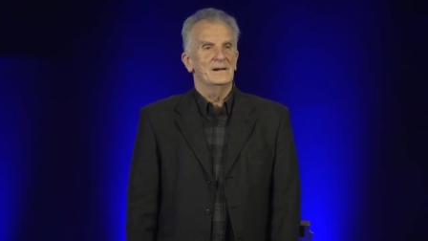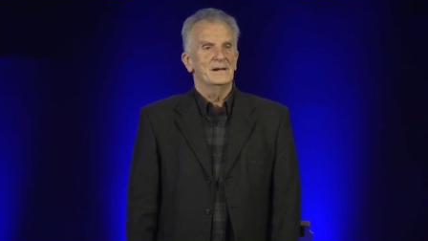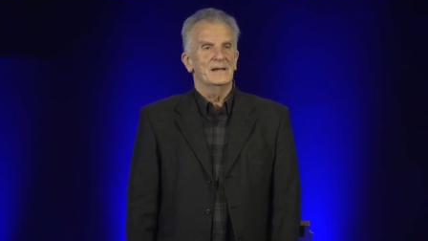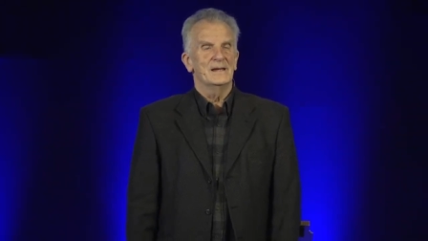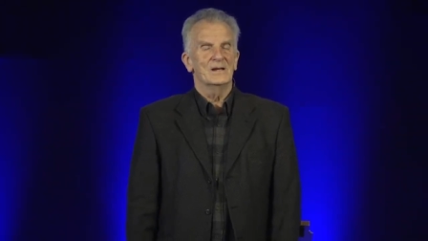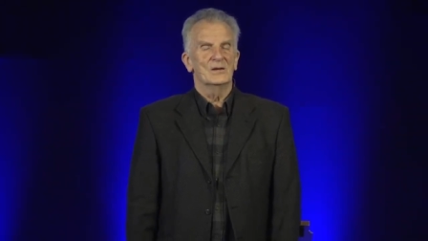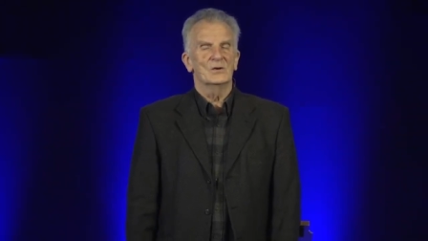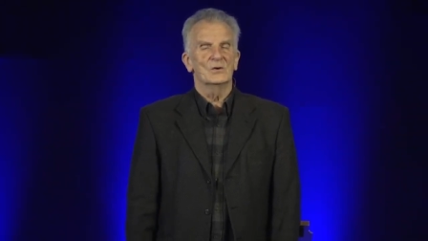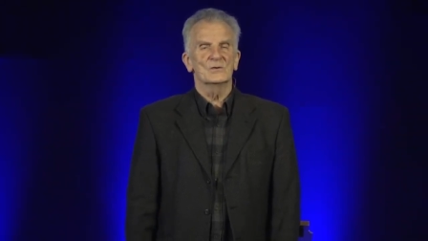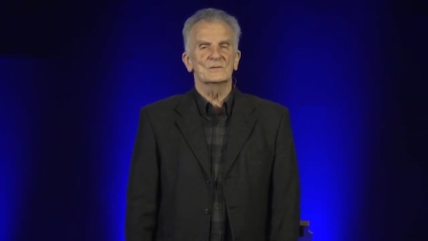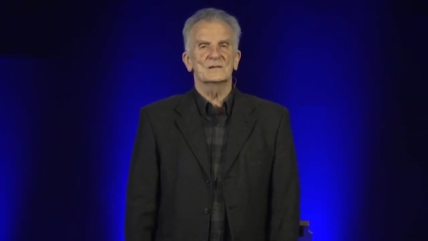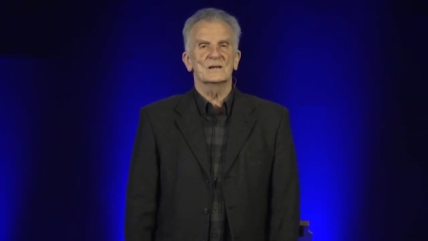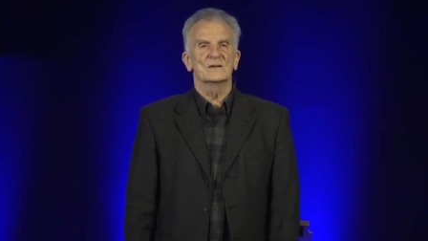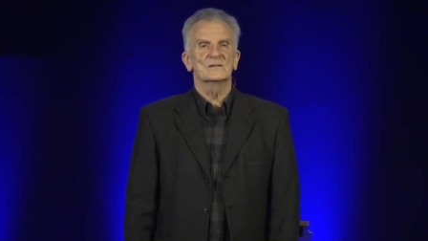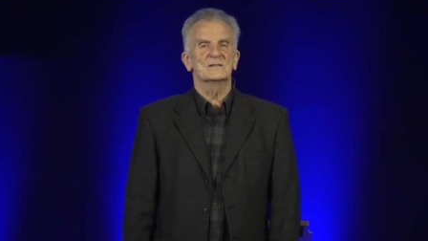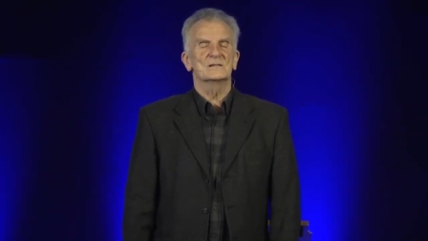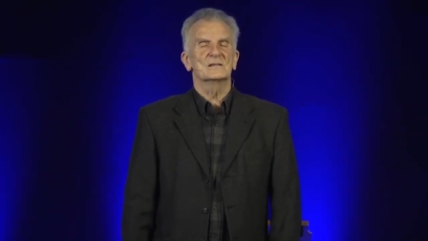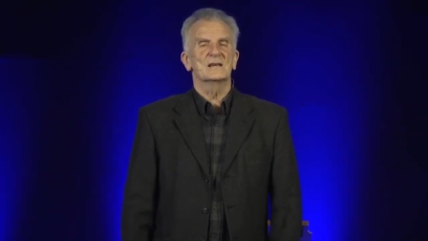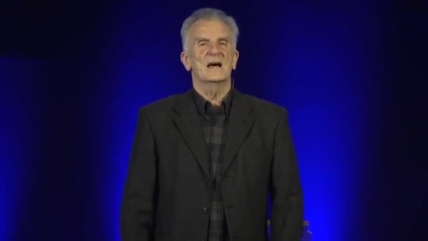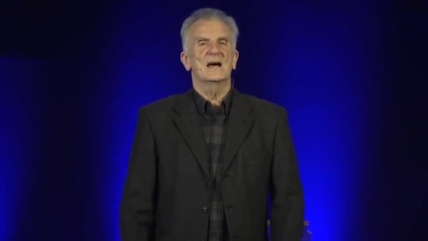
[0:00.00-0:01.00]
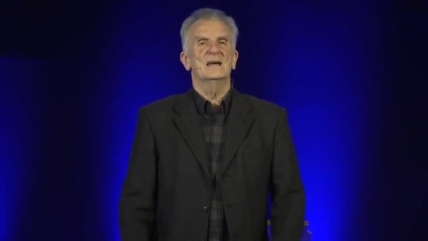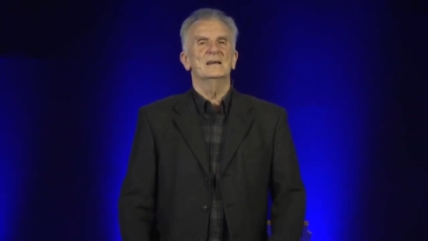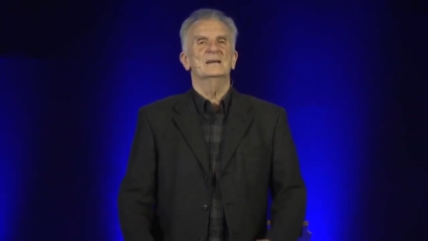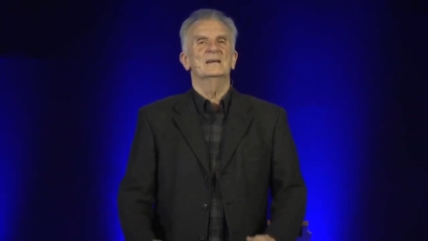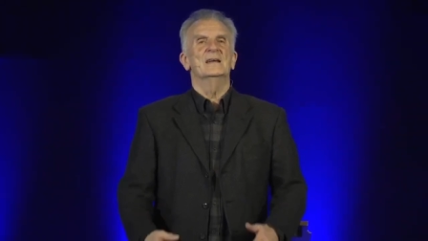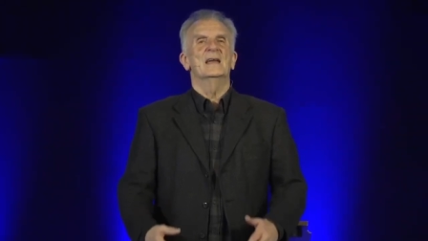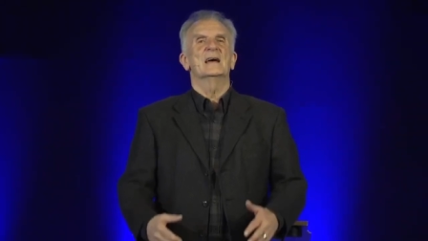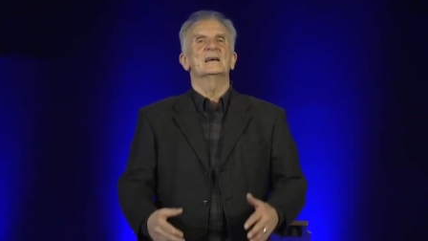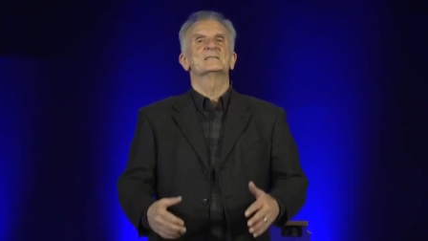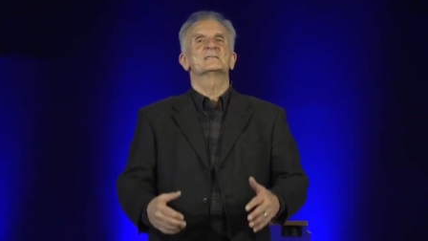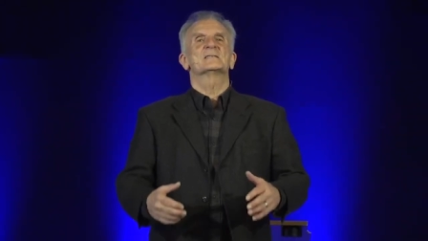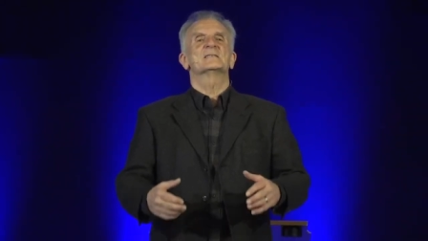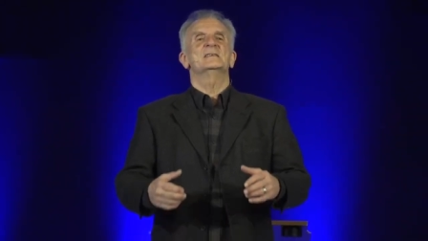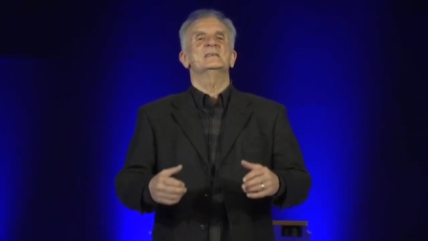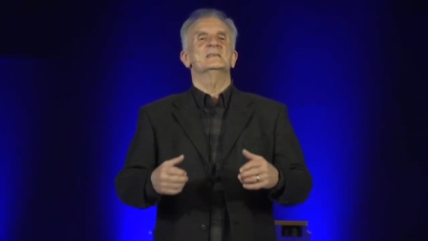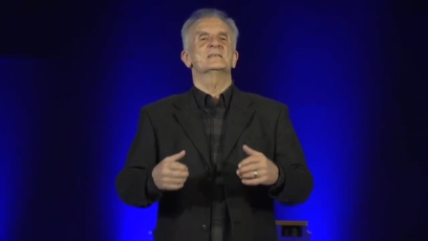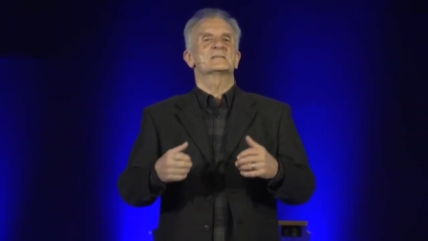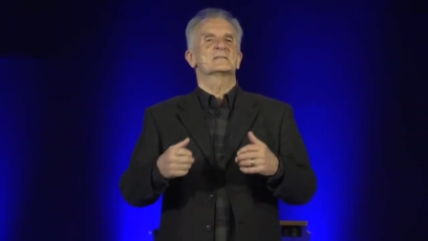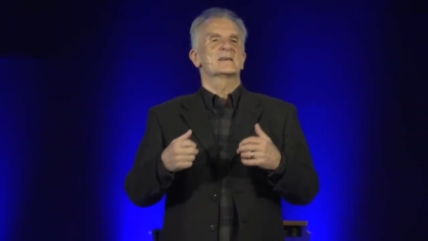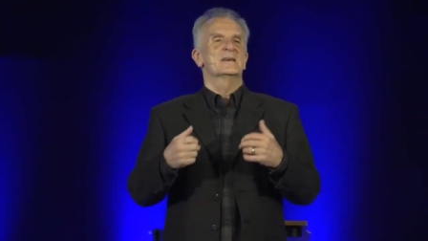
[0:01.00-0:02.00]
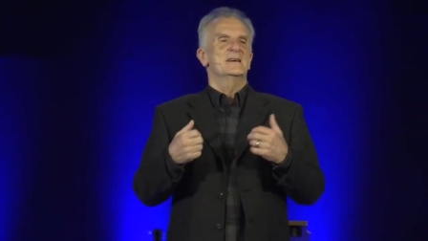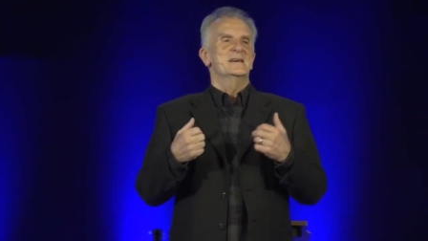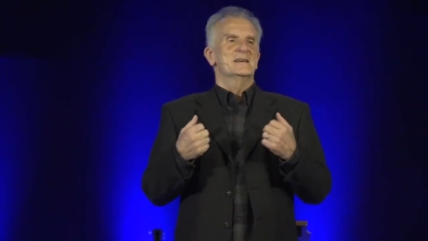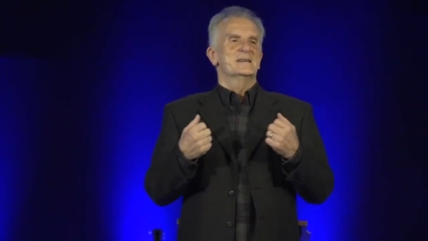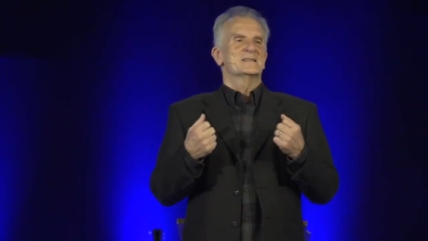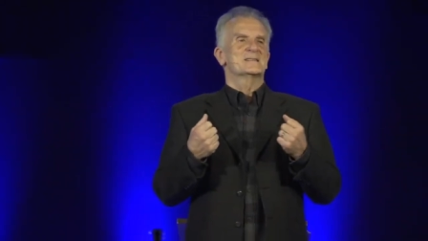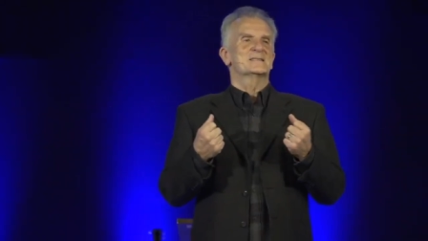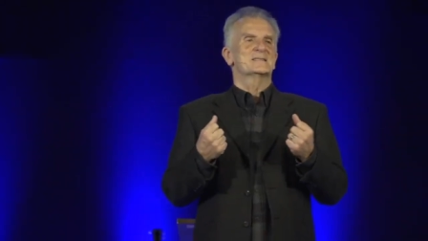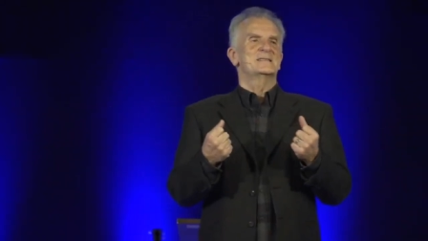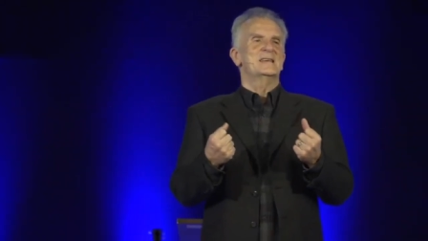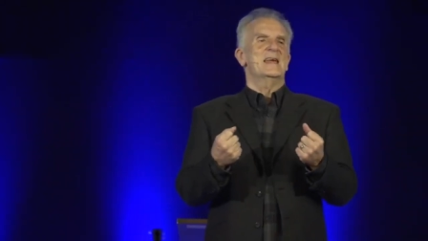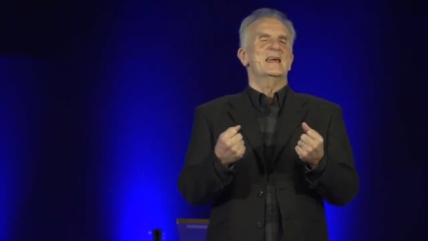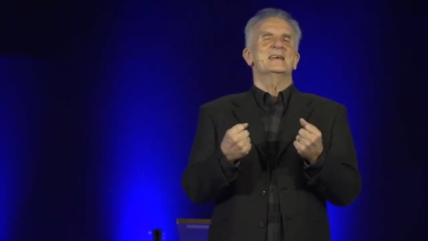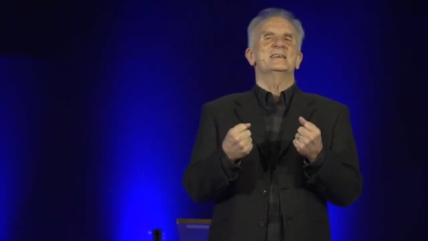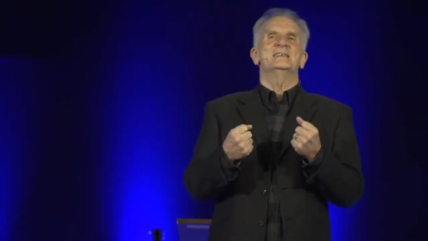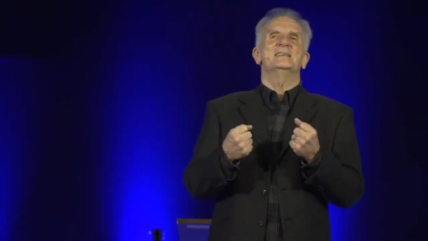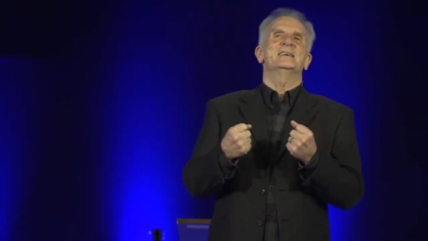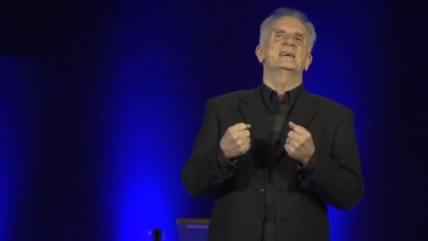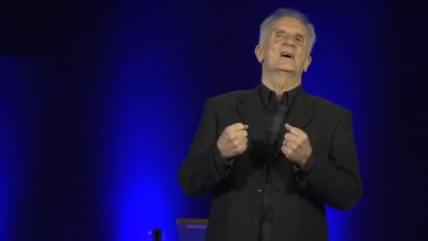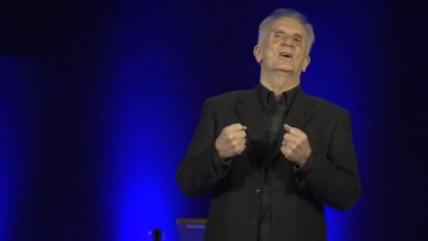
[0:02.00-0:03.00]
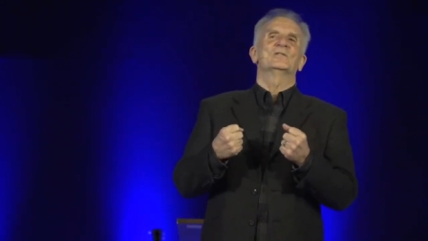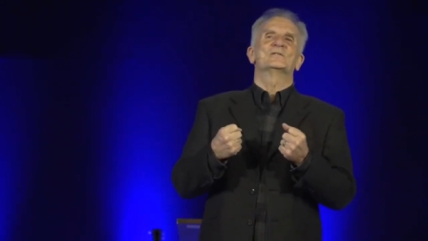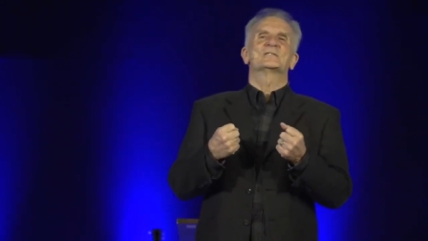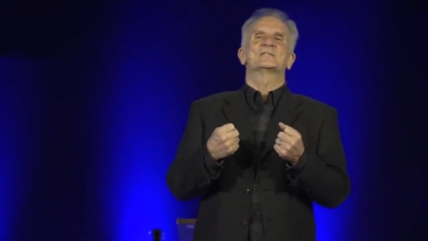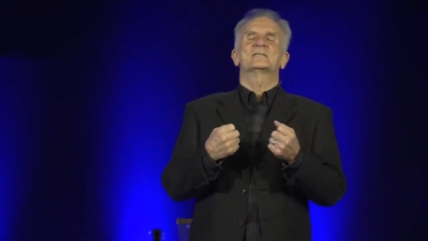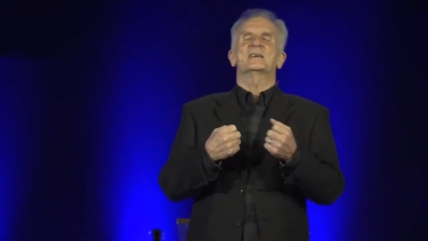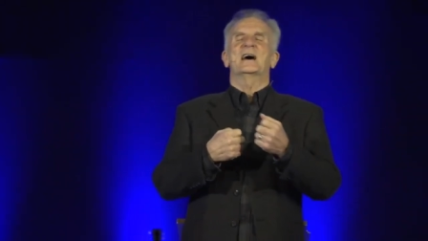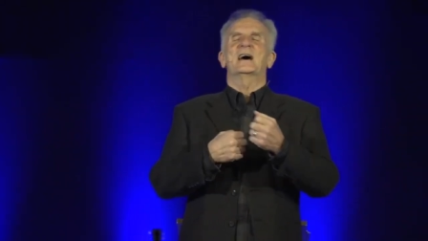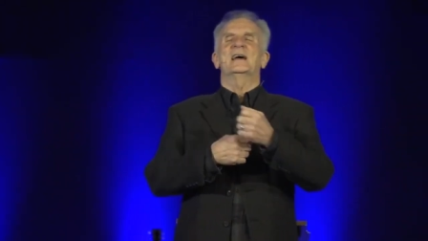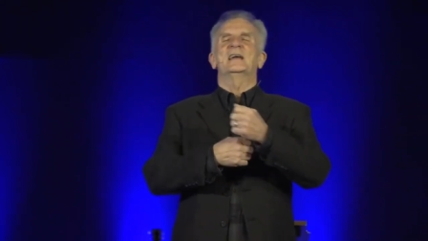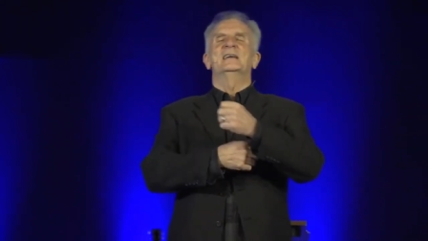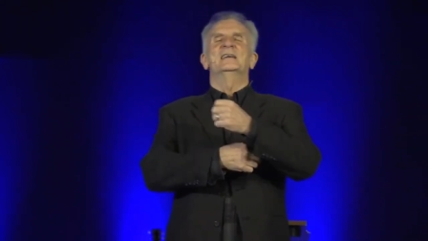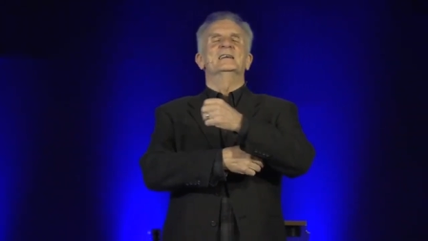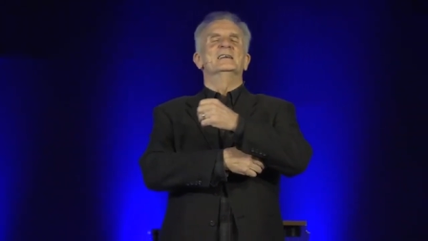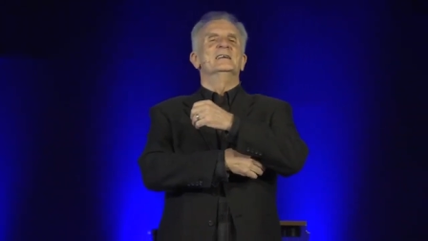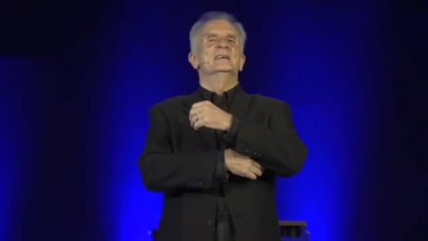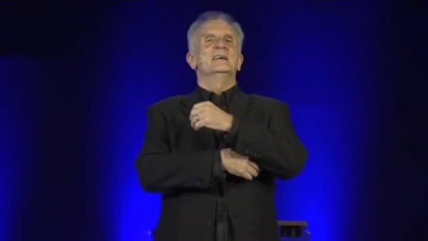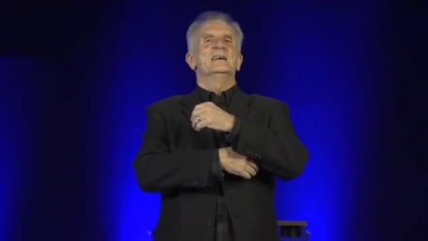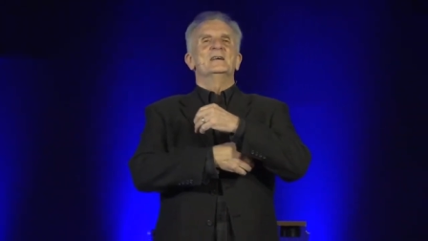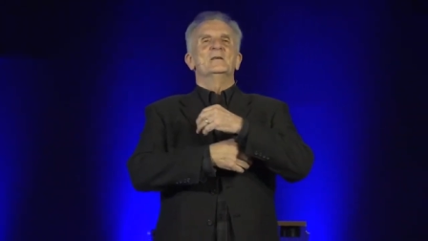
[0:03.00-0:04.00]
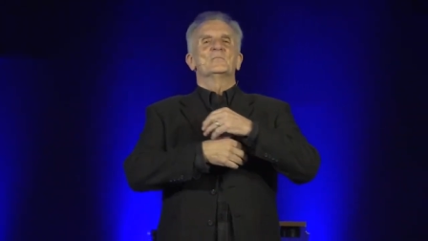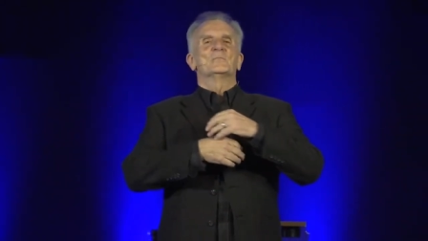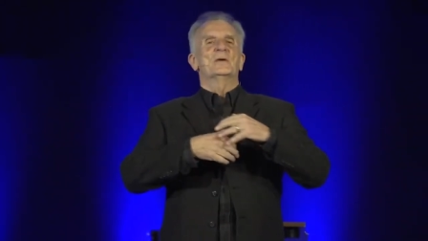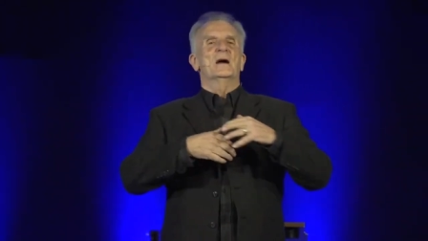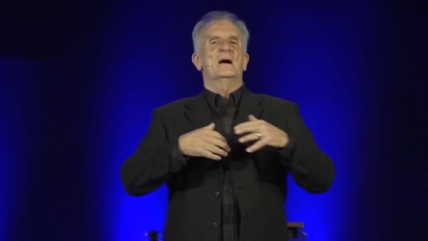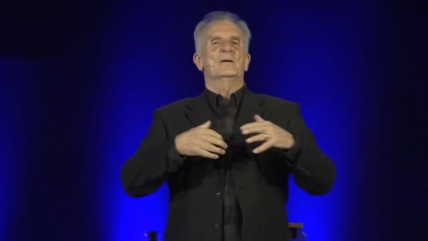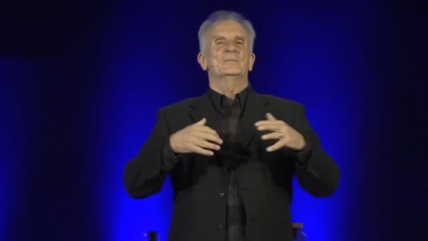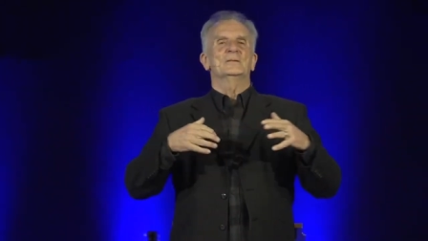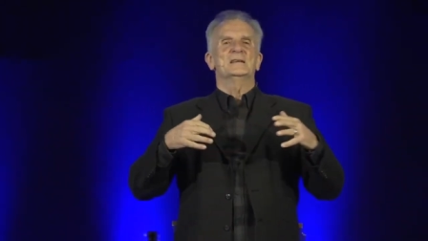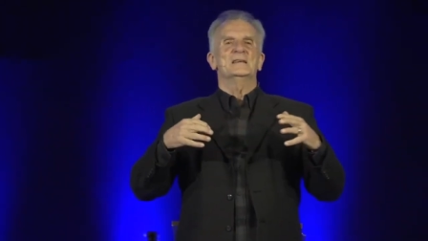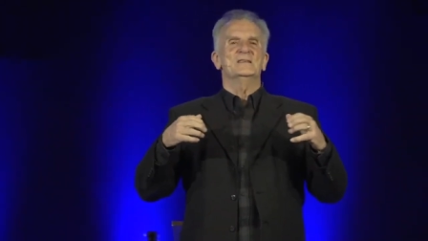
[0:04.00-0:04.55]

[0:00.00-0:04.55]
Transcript: He goes outside, and as he is standing outside, probably